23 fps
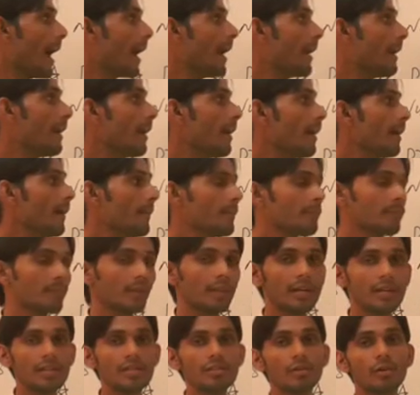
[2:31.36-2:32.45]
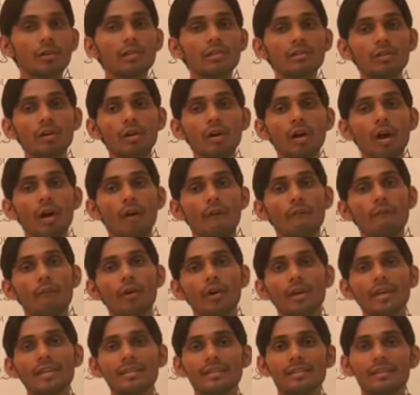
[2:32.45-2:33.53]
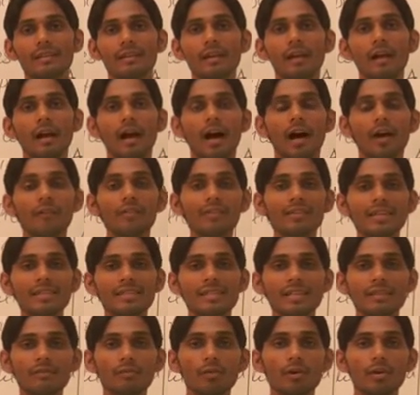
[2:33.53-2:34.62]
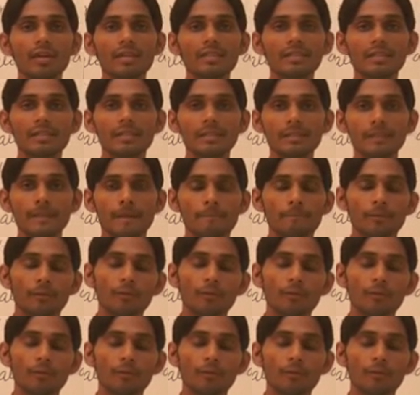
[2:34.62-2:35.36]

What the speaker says: And it is also vocation. How in the sense vocations?